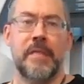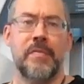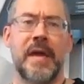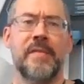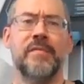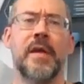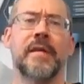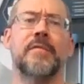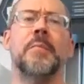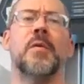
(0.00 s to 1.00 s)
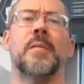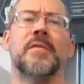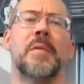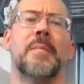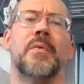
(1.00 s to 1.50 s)
they've done
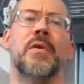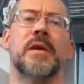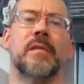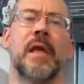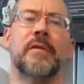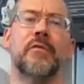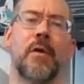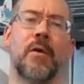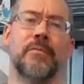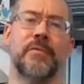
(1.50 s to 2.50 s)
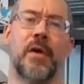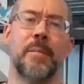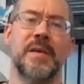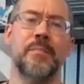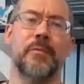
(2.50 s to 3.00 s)
experiments by putting electrodes
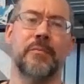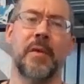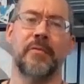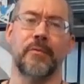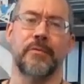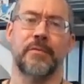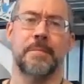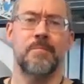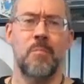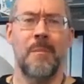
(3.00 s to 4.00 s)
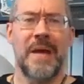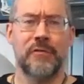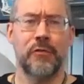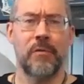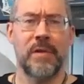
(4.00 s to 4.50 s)
on people's muscles,
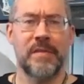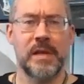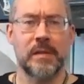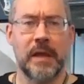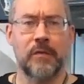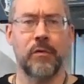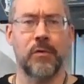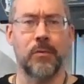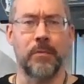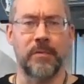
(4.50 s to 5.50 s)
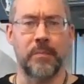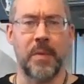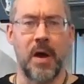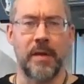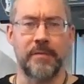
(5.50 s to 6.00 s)
measuring the electrical
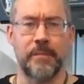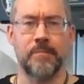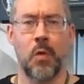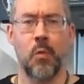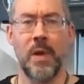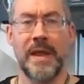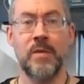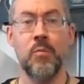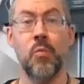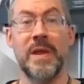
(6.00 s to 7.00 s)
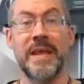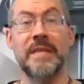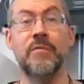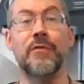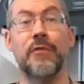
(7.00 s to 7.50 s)
response when we
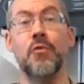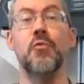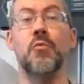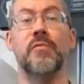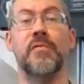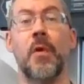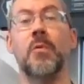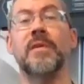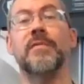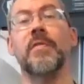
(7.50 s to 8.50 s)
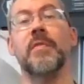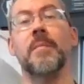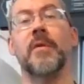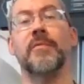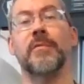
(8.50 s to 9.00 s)
do focus on the
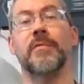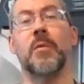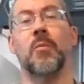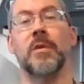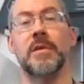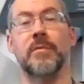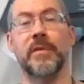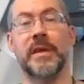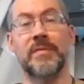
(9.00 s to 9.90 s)
muscles that we're using.